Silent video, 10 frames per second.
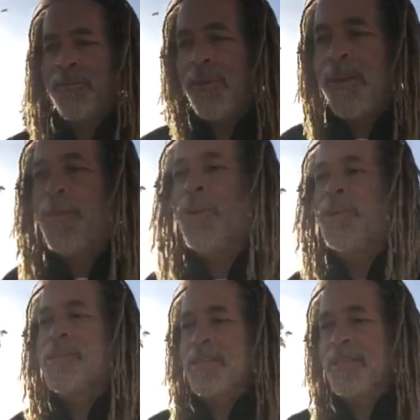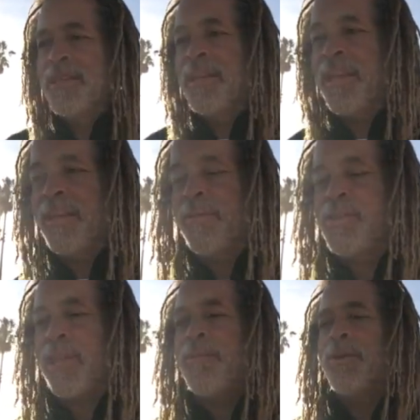farmers and
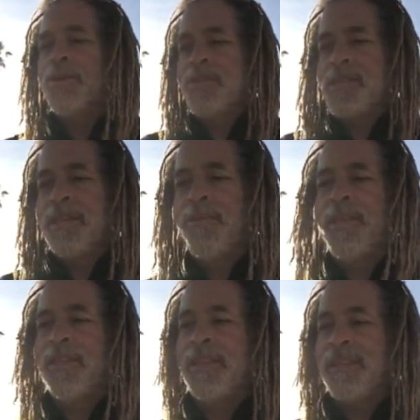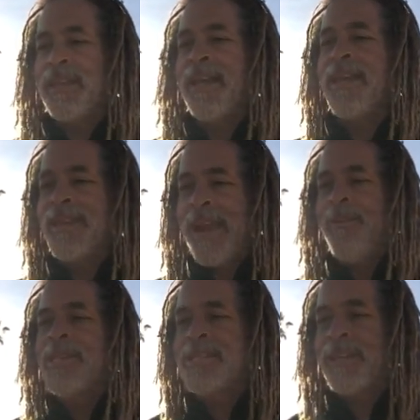shepherds and everything like that, and
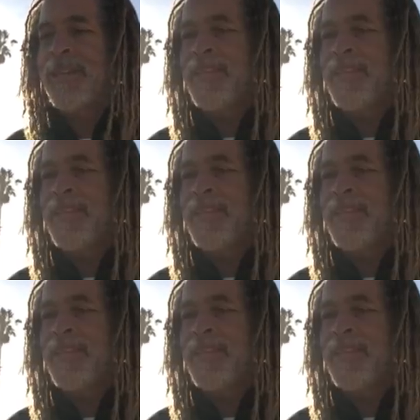now he's